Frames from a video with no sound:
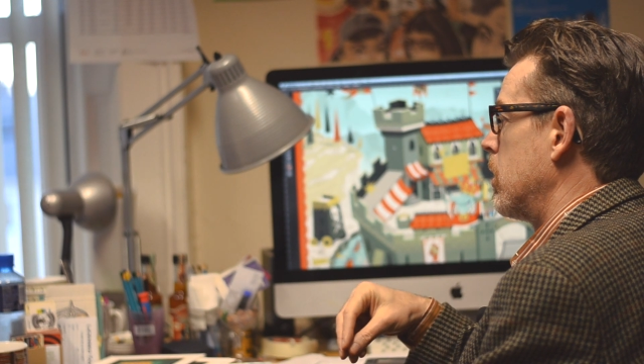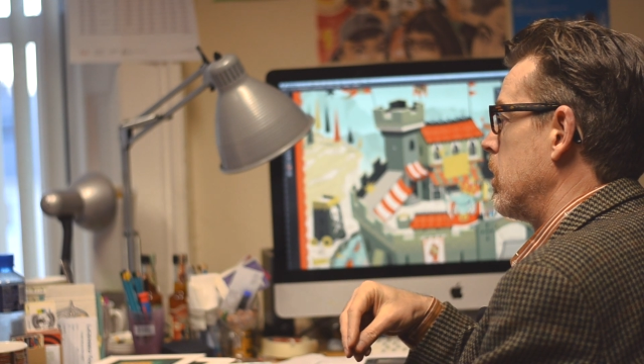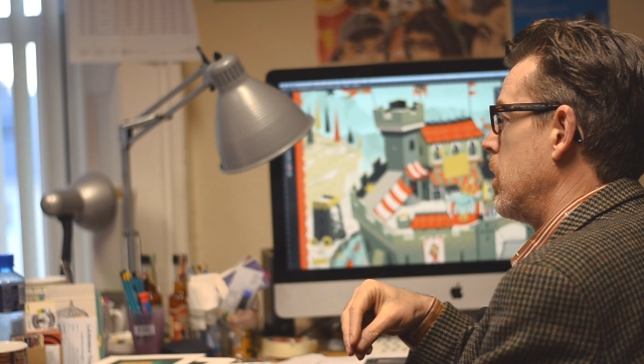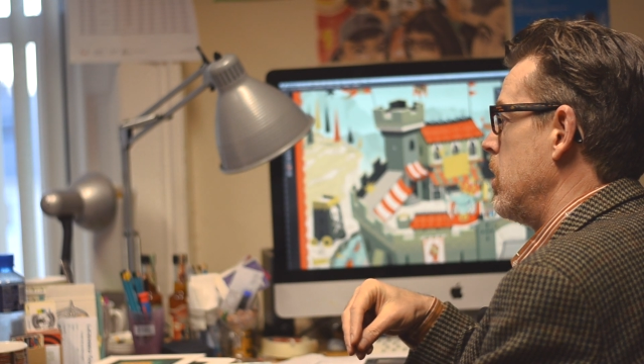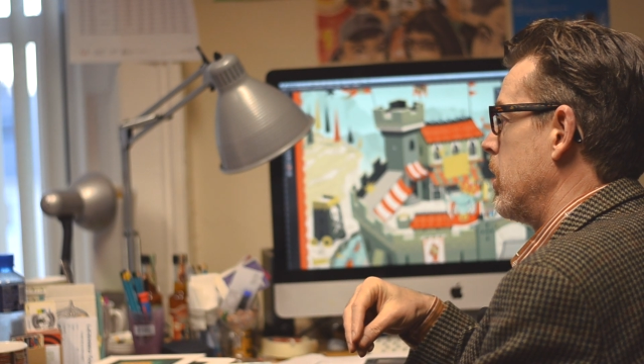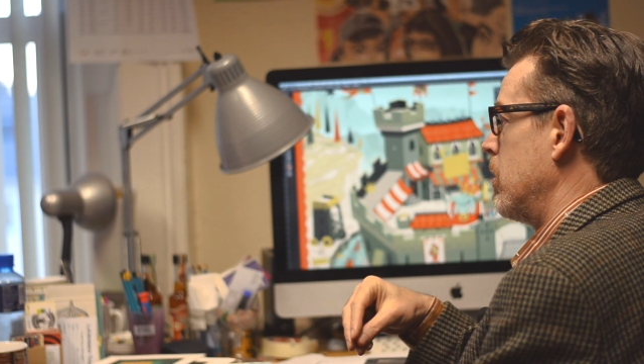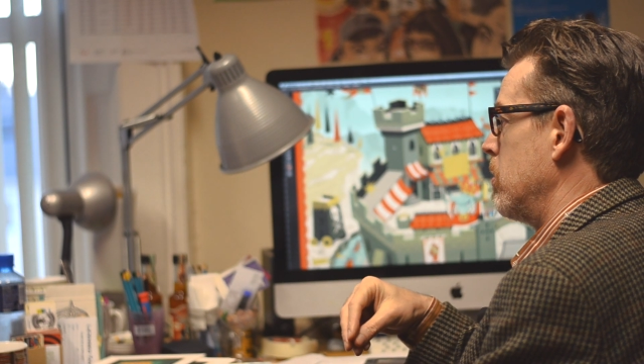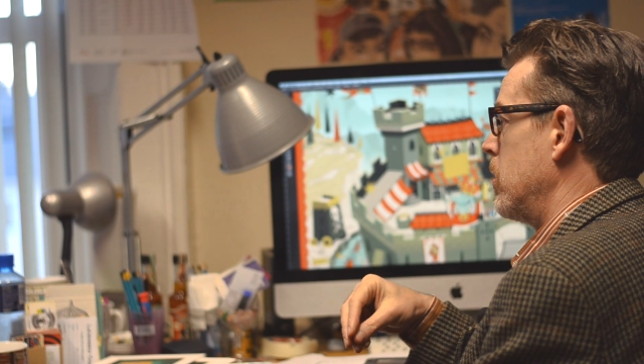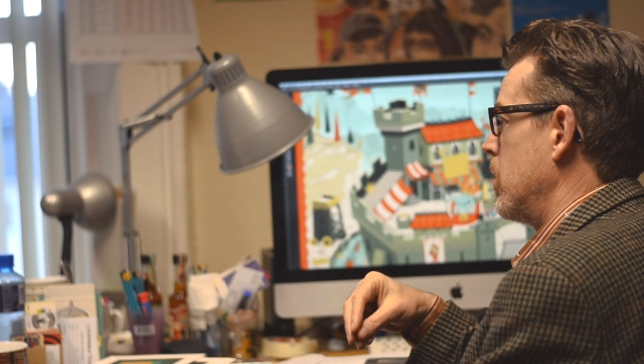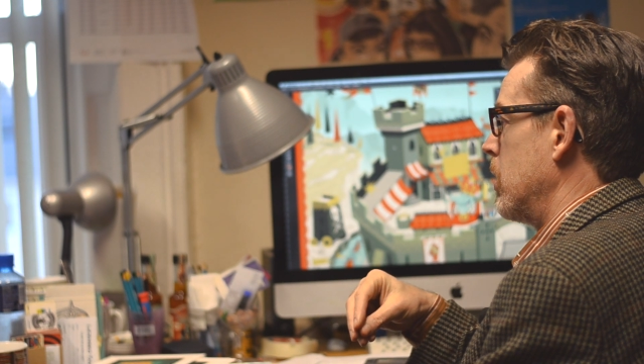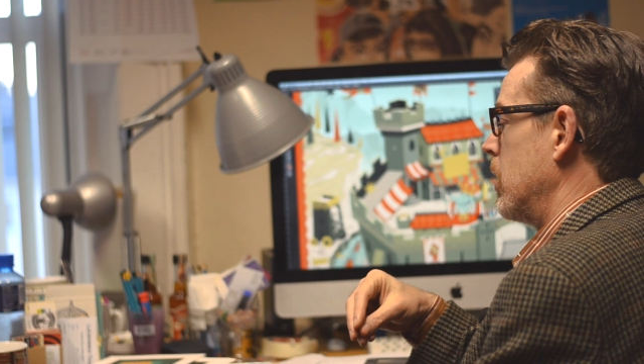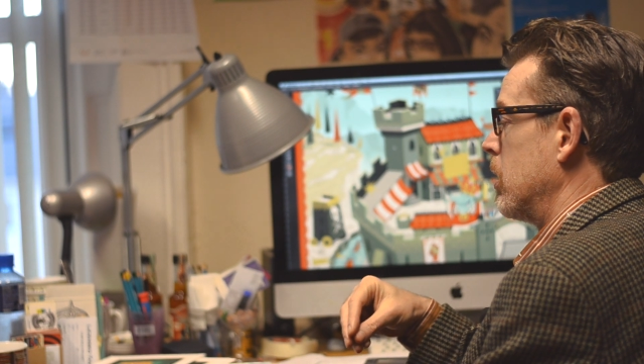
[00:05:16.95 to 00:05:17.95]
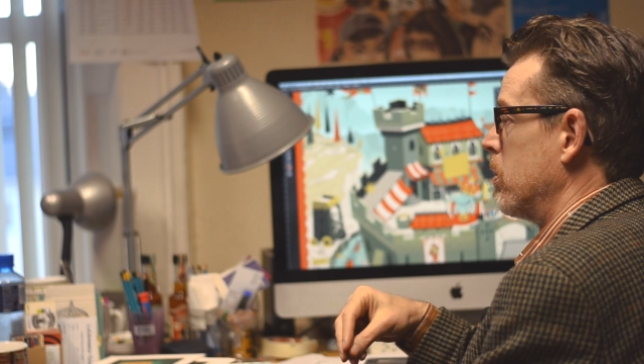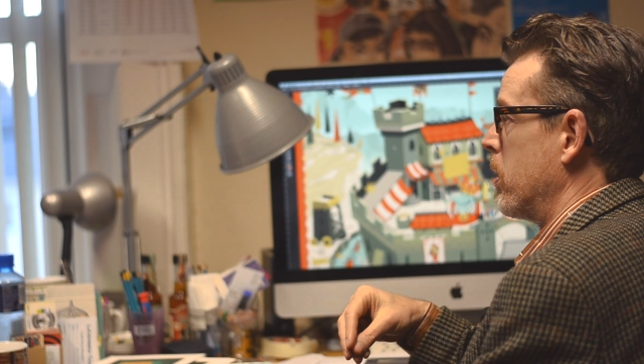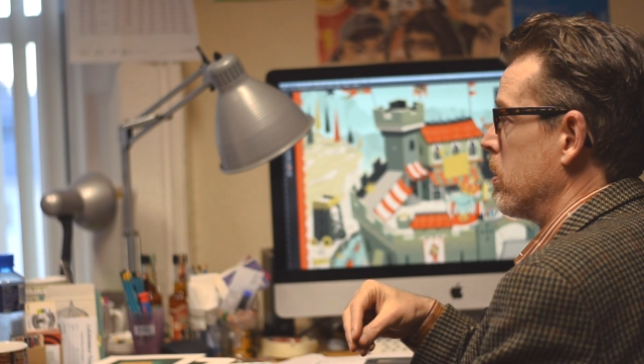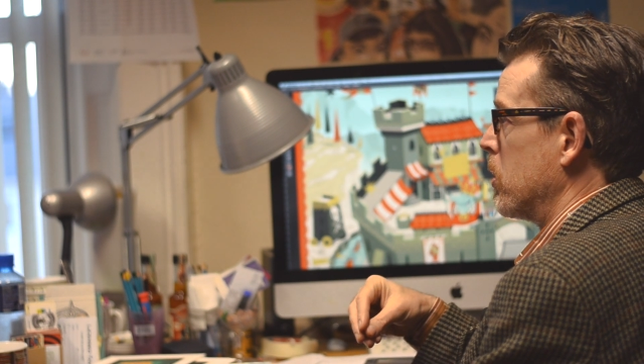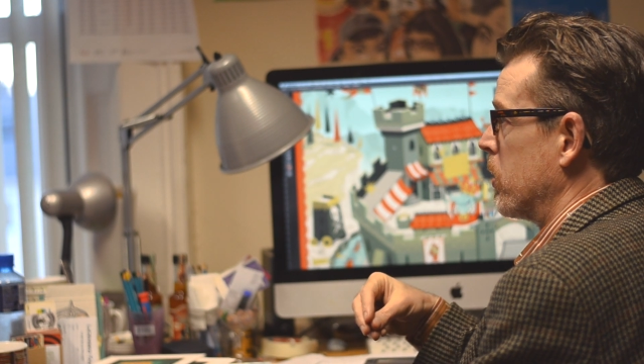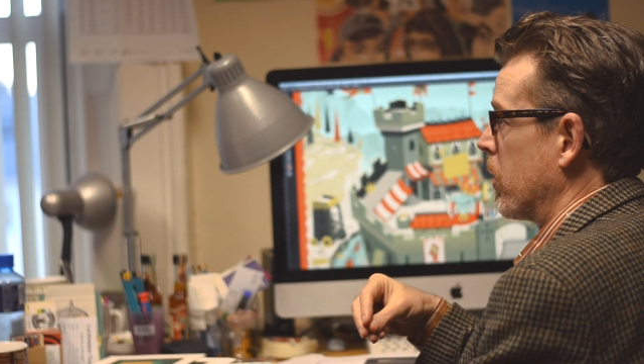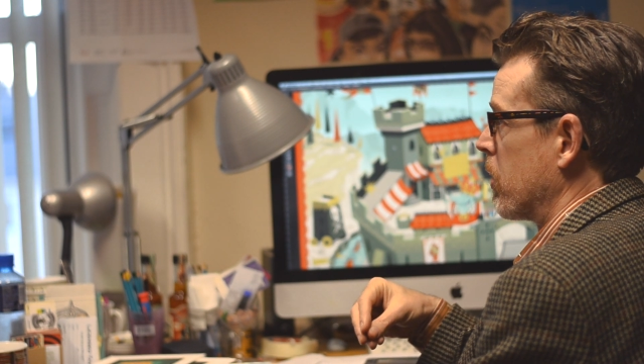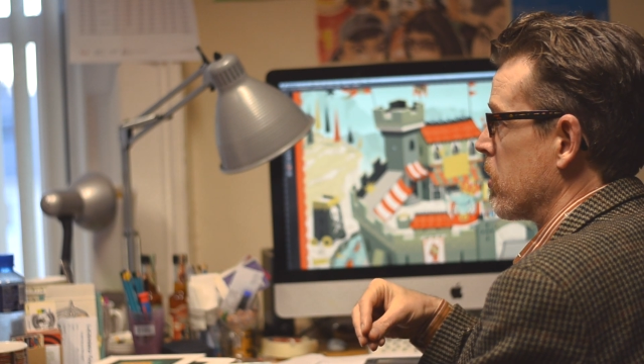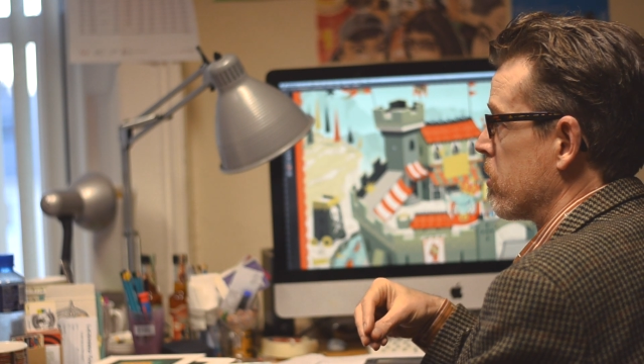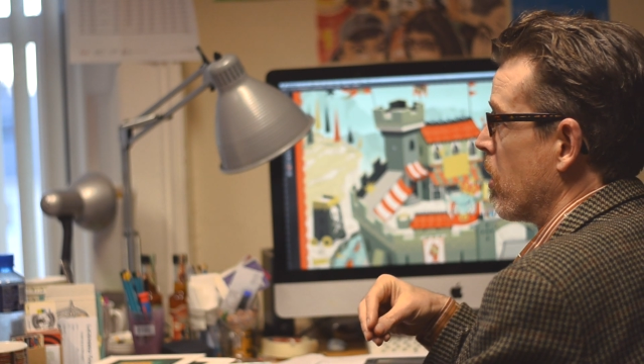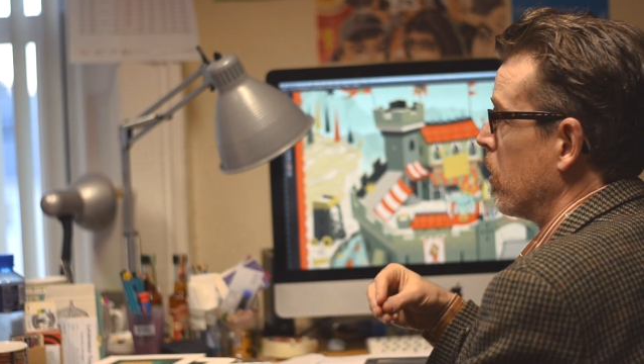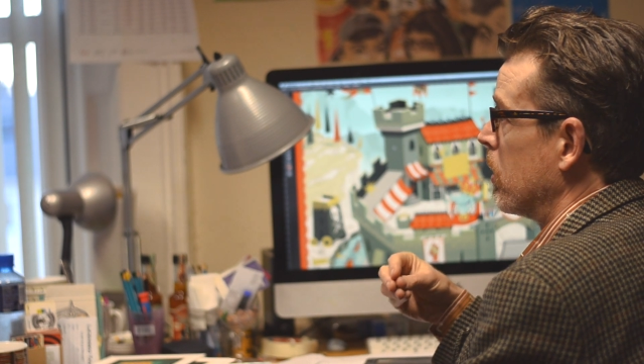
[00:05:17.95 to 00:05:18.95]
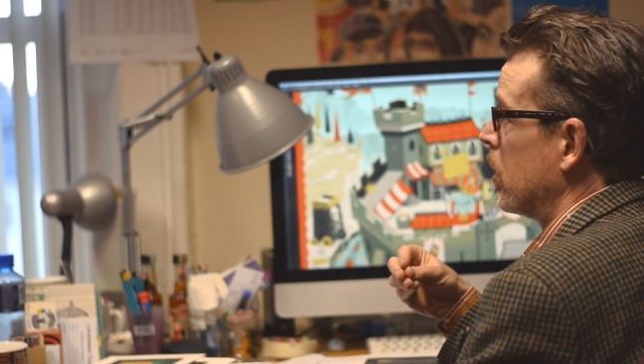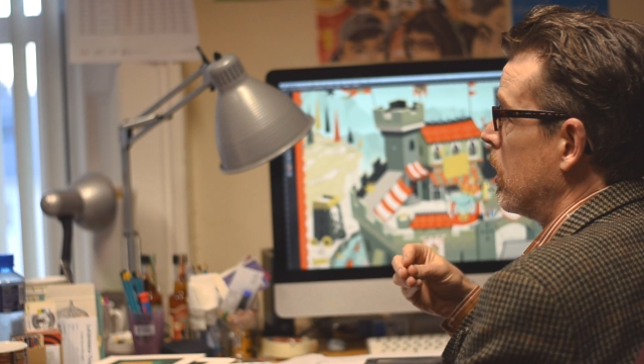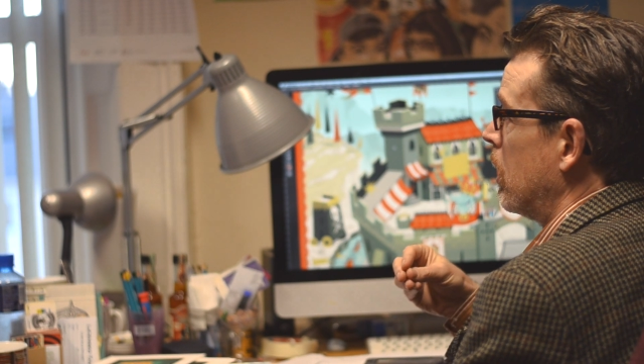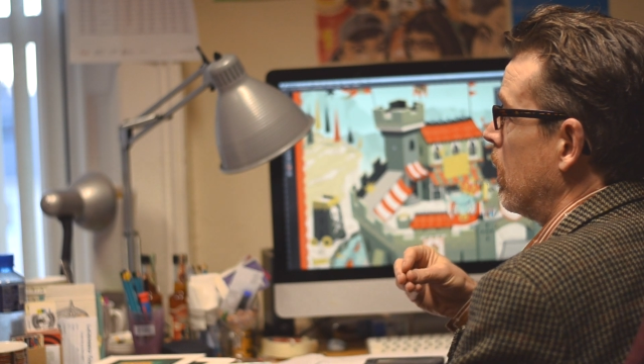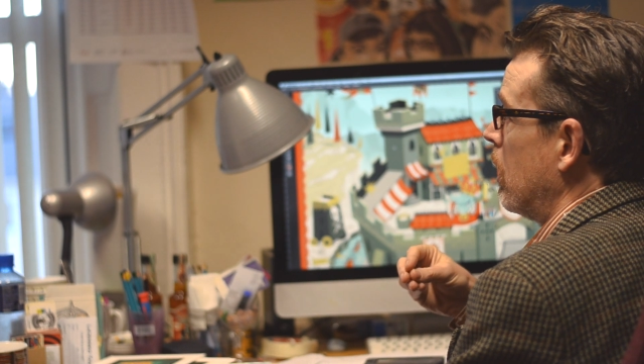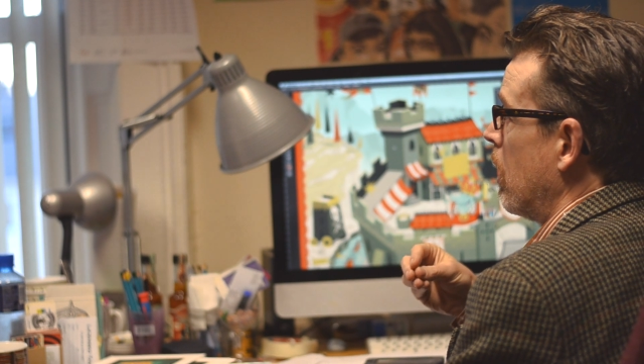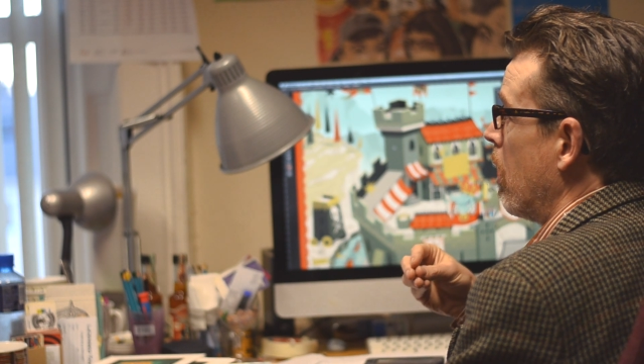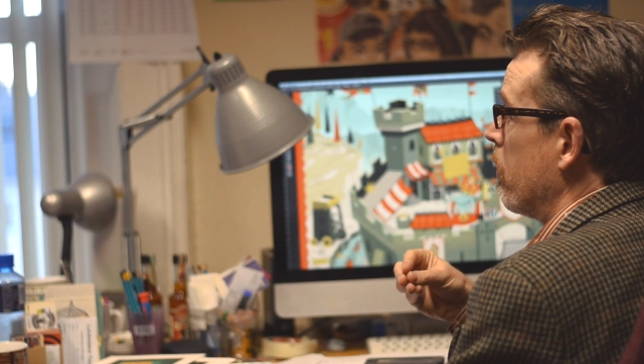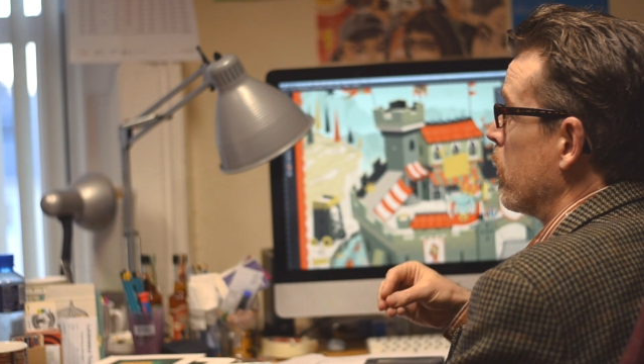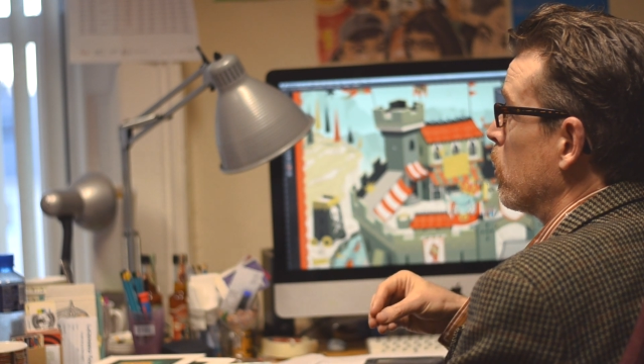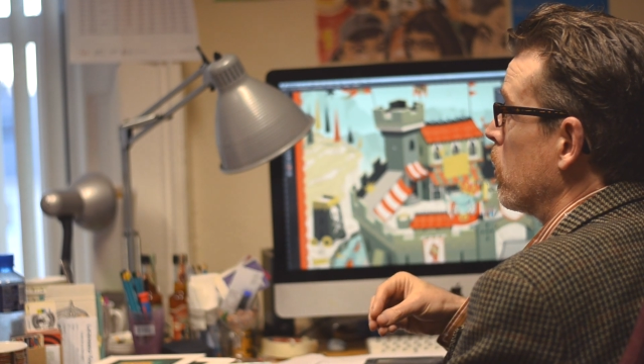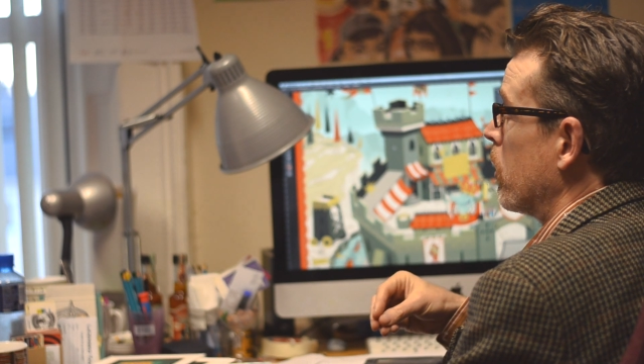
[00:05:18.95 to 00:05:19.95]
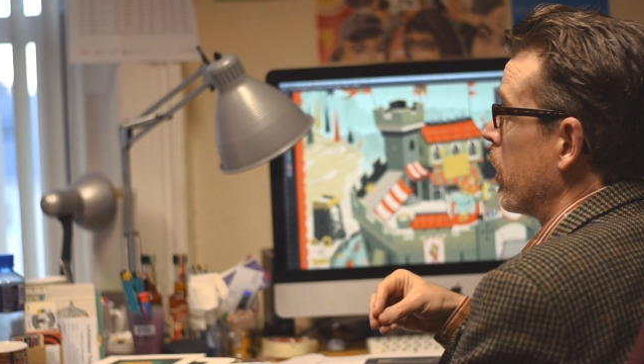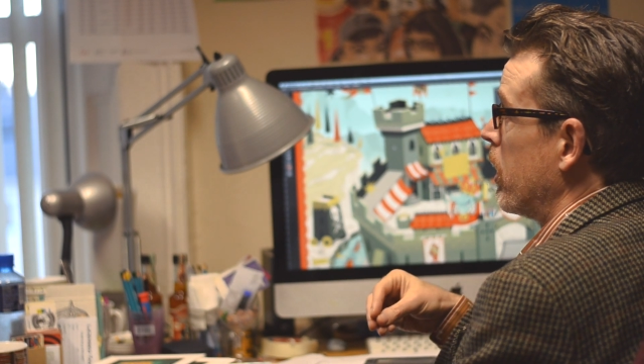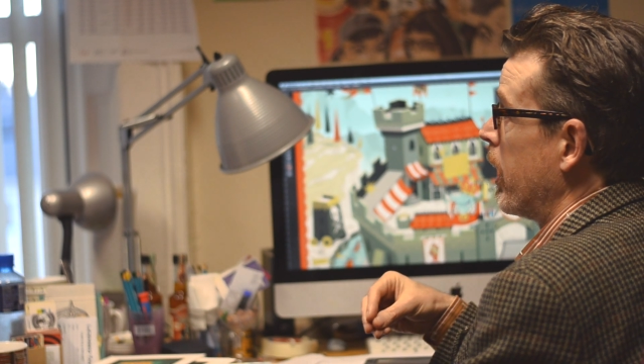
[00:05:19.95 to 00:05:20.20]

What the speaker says: then you can be a little bit more in control of the work you